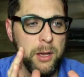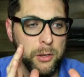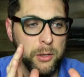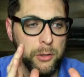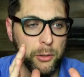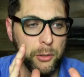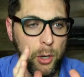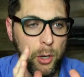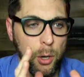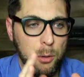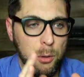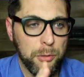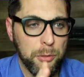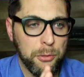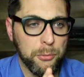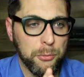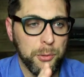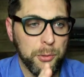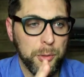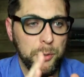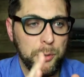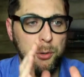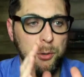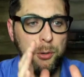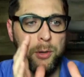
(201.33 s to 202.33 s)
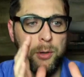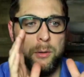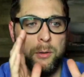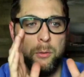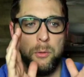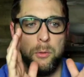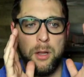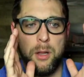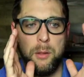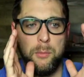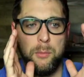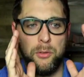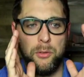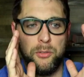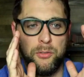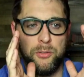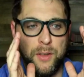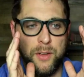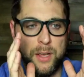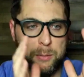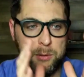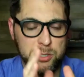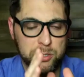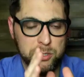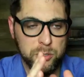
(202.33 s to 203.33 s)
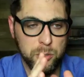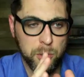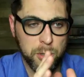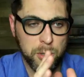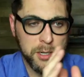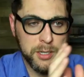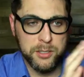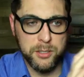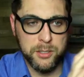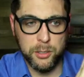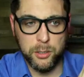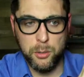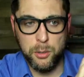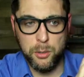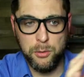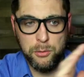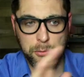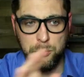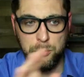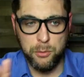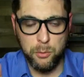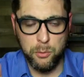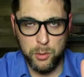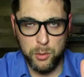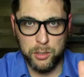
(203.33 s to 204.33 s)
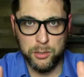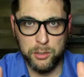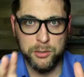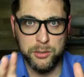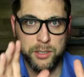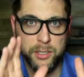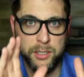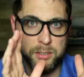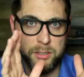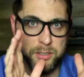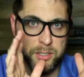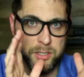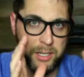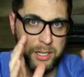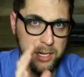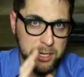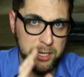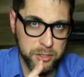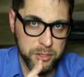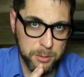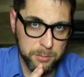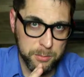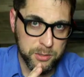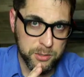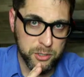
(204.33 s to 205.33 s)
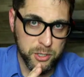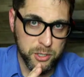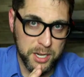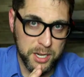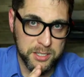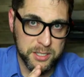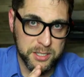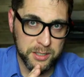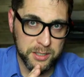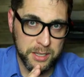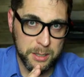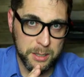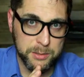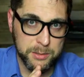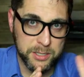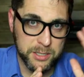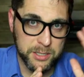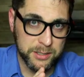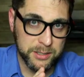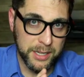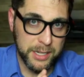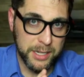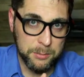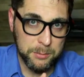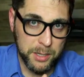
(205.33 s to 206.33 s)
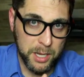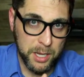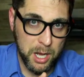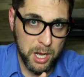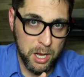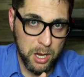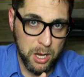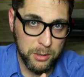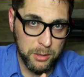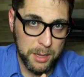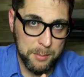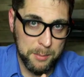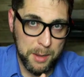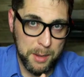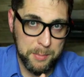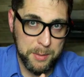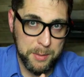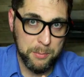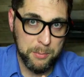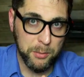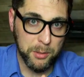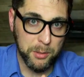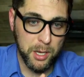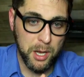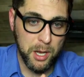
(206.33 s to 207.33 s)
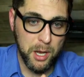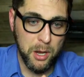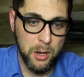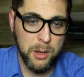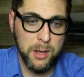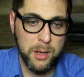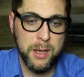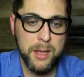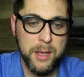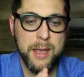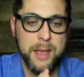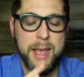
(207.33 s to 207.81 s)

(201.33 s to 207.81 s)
You're going through one of the most famous stories. They're going through the wilderness. Egypt's chasing them. He says, "Let them go. Let my people go."